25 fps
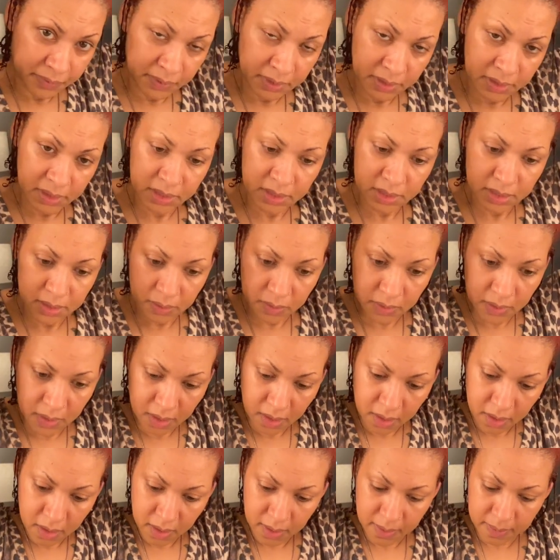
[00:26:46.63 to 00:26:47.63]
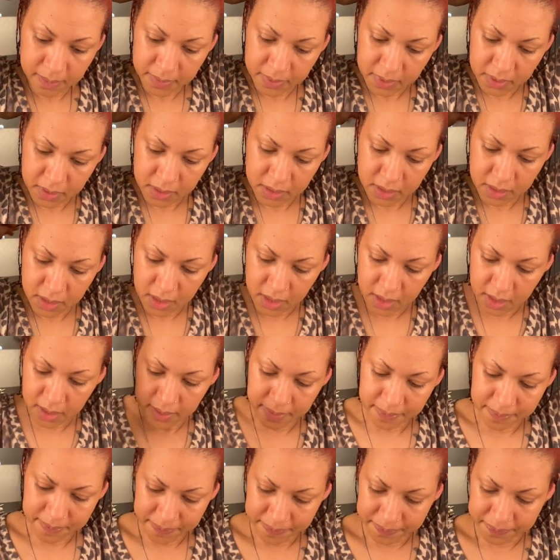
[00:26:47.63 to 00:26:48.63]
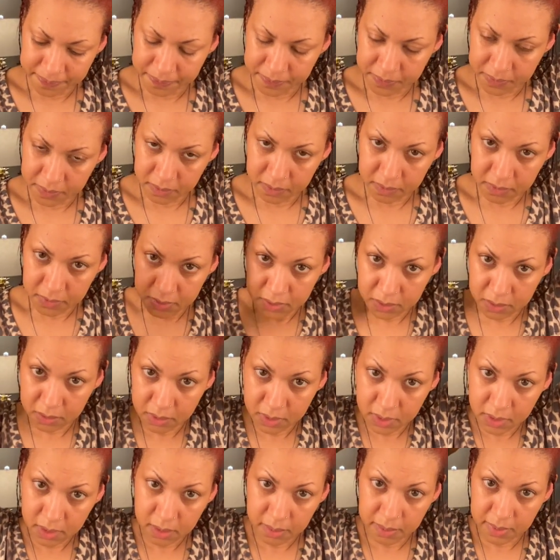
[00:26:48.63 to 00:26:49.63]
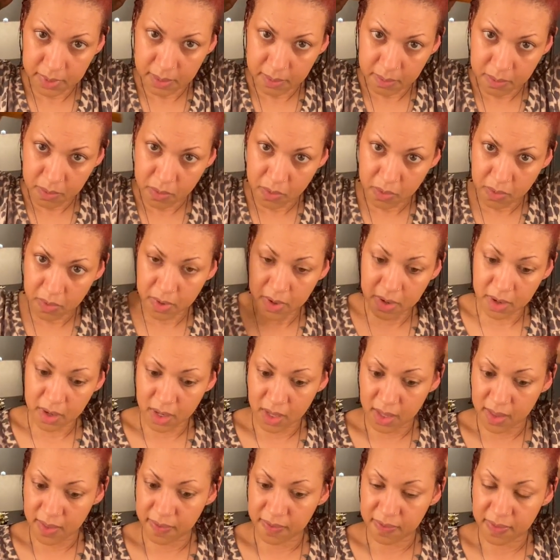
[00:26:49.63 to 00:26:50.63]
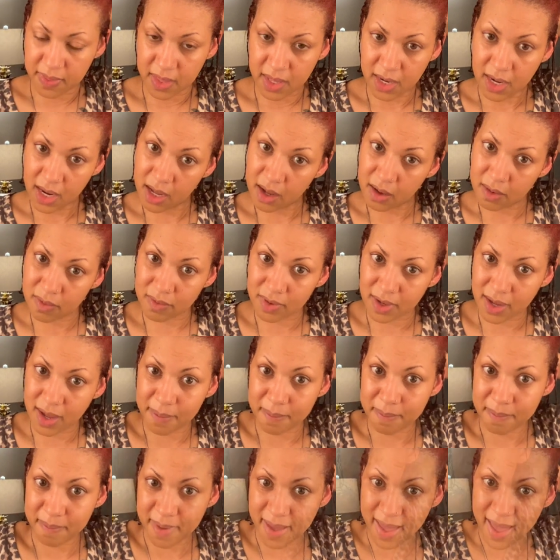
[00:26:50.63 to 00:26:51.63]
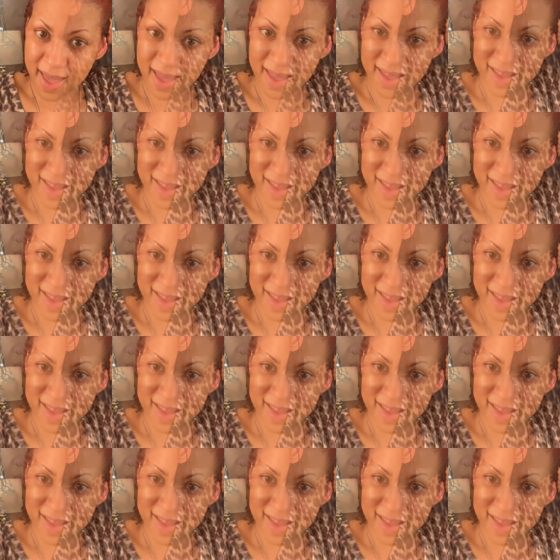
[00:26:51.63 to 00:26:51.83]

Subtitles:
So yeah, I'm gonna do a little bit more and then I'll come back.